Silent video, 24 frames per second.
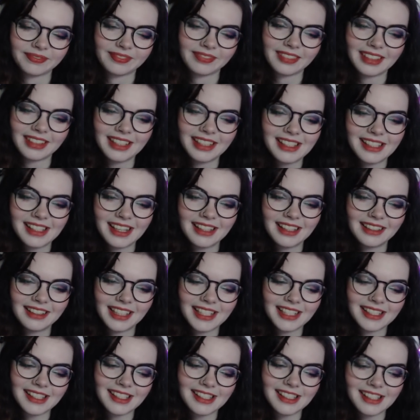It's kind of nice
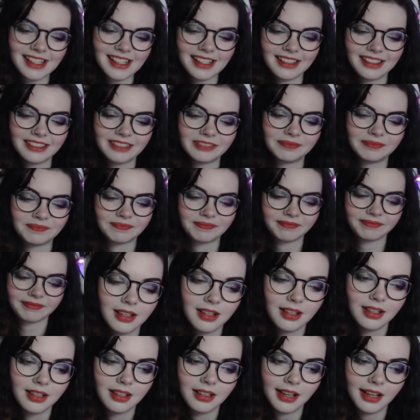to see.
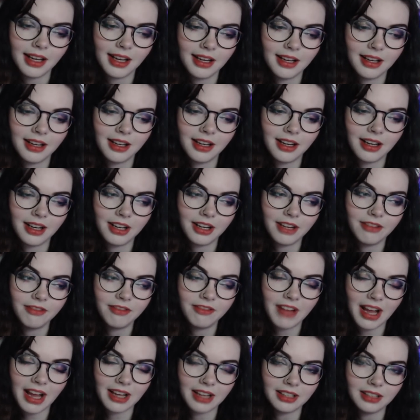
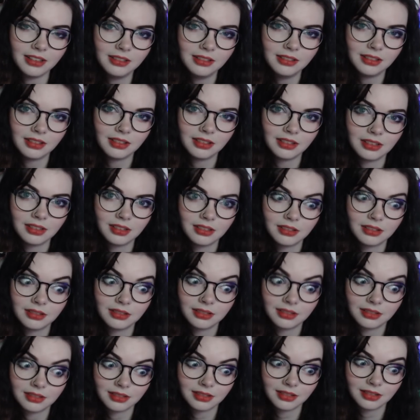Val.
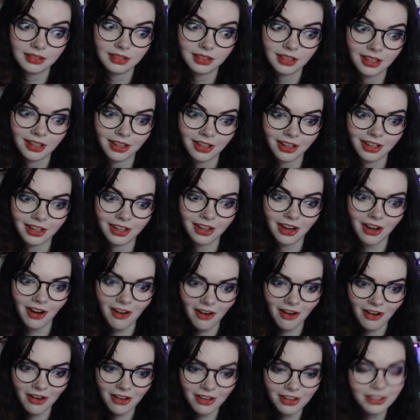
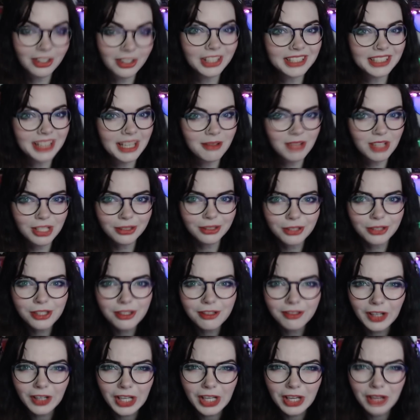Girl, goddamn, she looked so
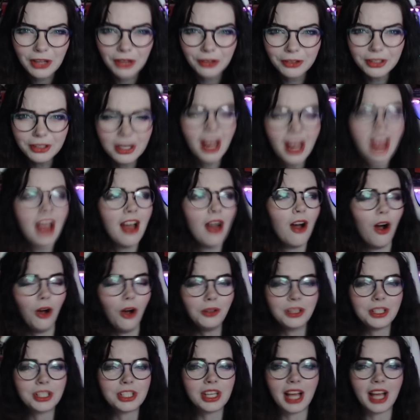fucking good. Holy
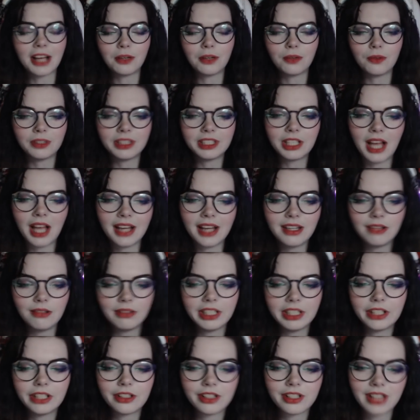shit, I didn't really
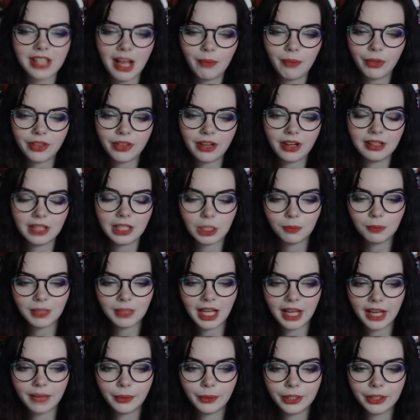understand what their little
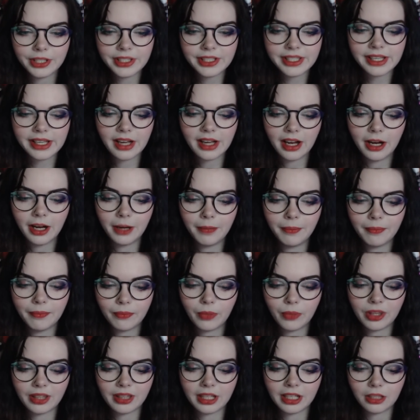plan was,
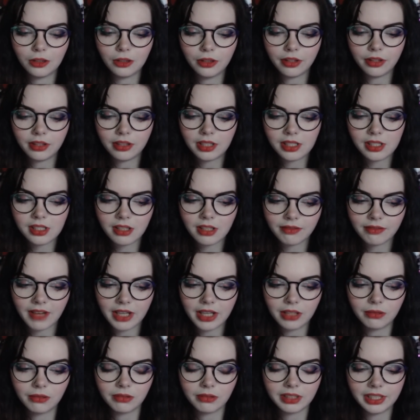with, like, Lucen and stuff. I
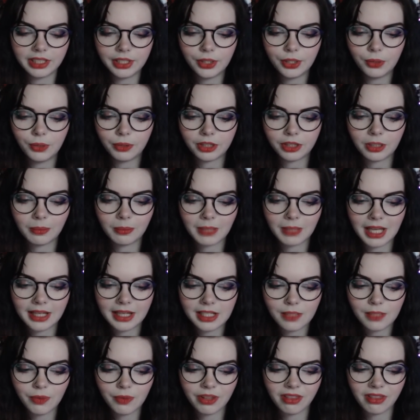don't really know what their plan
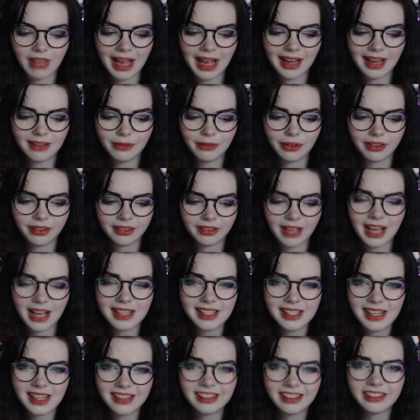is with
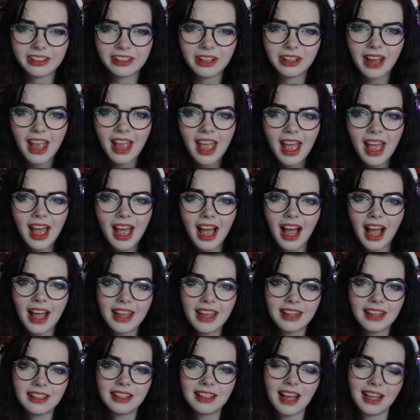Cassian either.
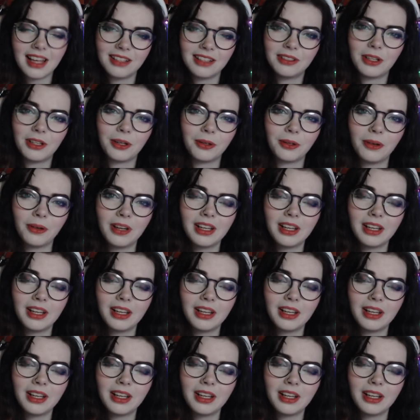I don't know.